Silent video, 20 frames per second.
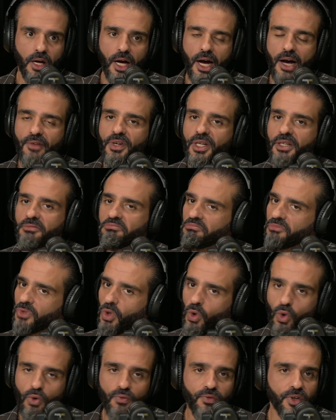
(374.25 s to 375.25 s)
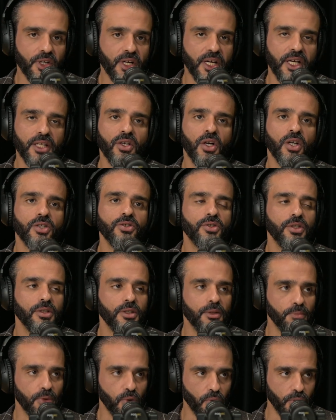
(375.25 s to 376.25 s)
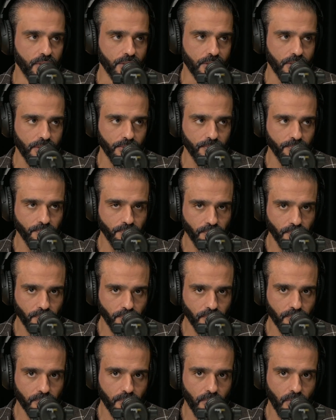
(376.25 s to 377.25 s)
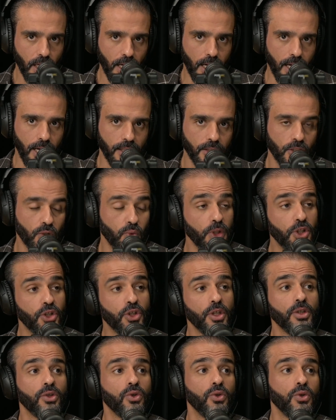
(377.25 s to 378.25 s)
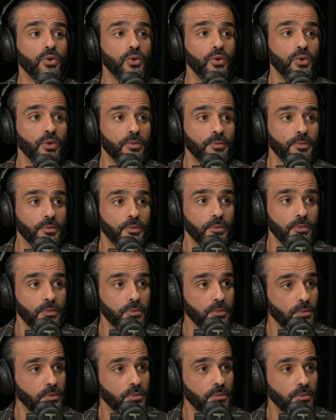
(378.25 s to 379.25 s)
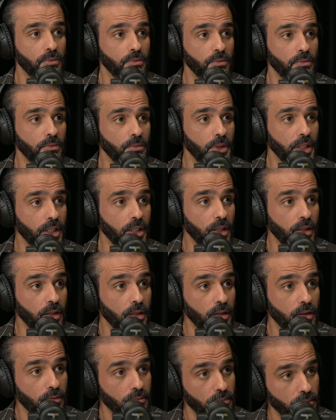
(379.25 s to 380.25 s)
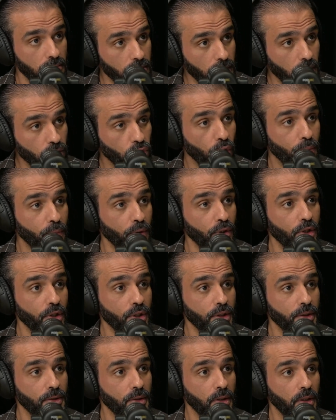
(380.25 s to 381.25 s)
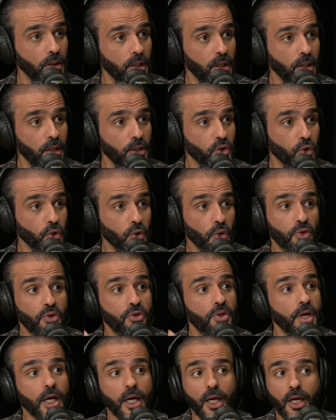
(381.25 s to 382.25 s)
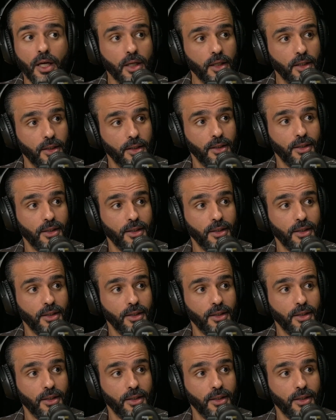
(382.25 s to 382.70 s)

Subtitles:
having over 800 employees, and switching to being an entrepreneur. So you think